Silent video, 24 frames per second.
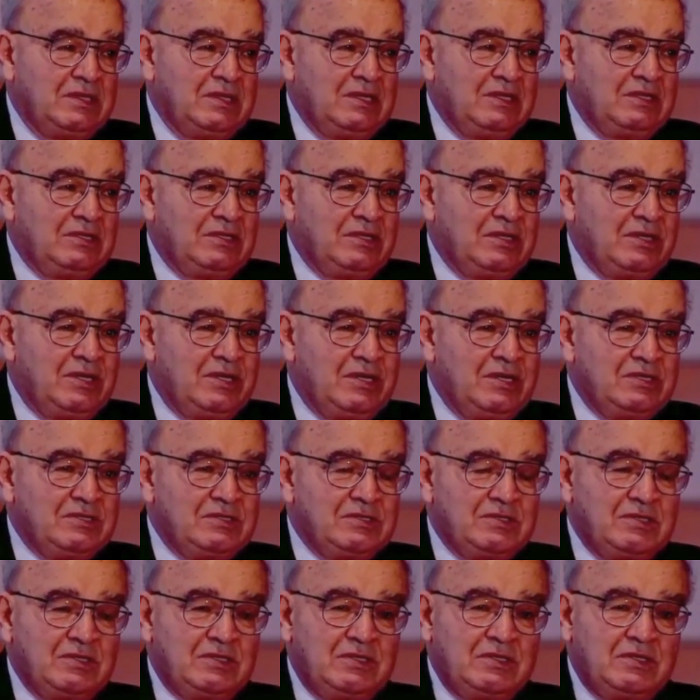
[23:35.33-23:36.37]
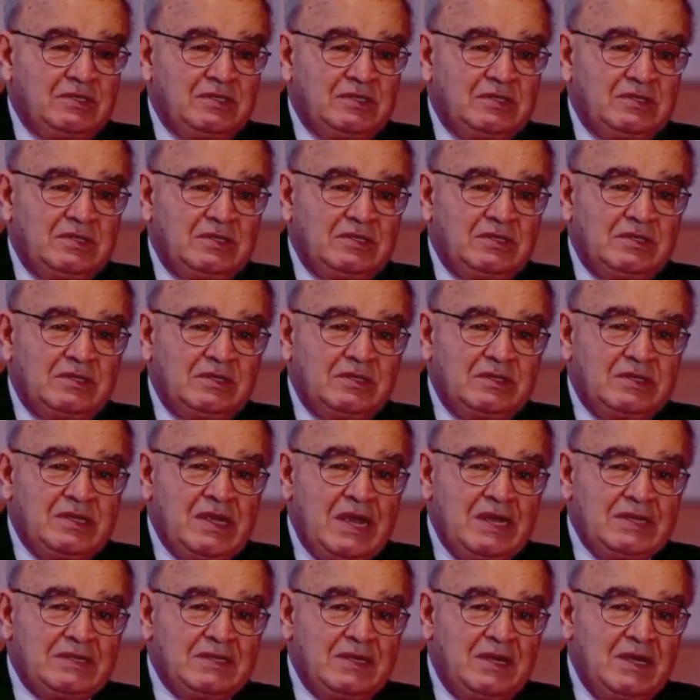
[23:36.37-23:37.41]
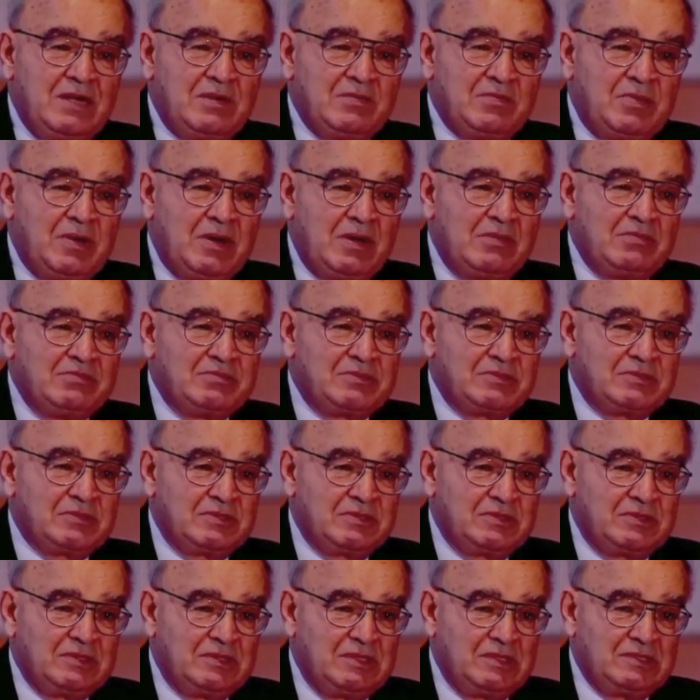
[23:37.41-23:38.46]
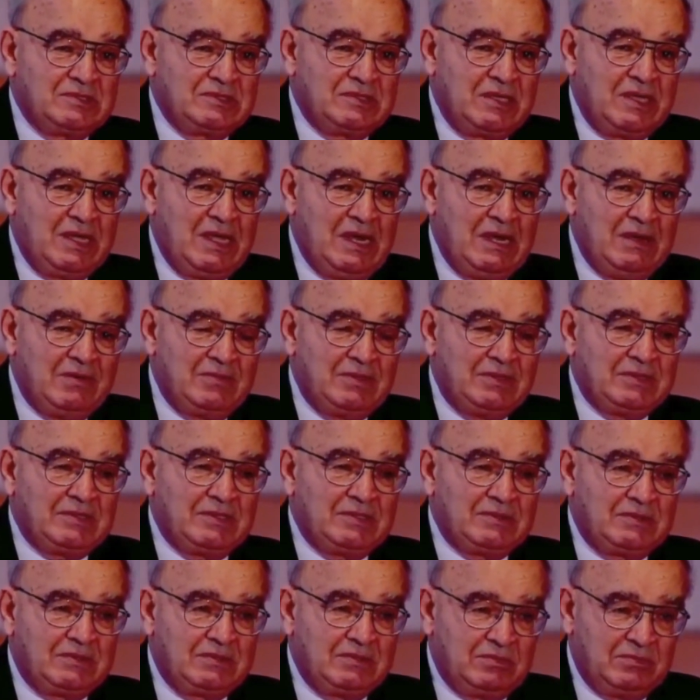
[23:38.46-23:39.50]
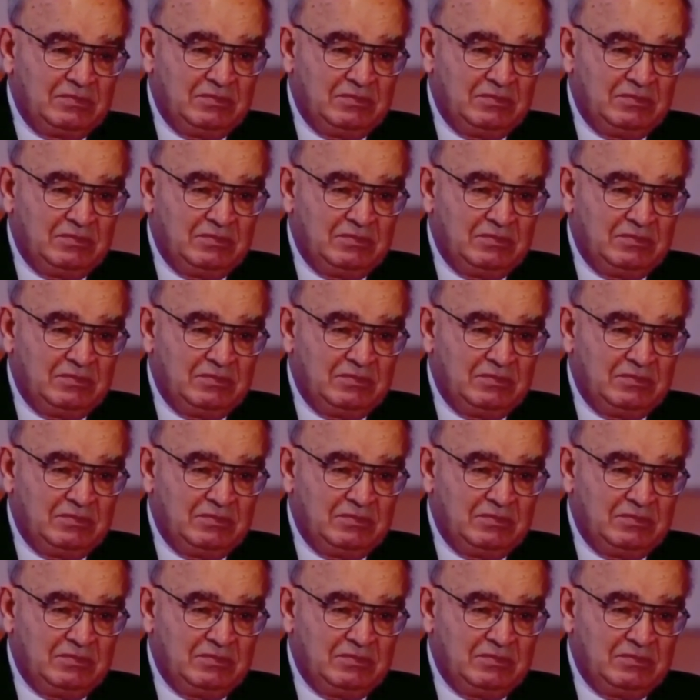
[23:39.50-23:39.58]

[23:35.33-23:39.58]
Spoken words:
it turns cation pumps. It's the element that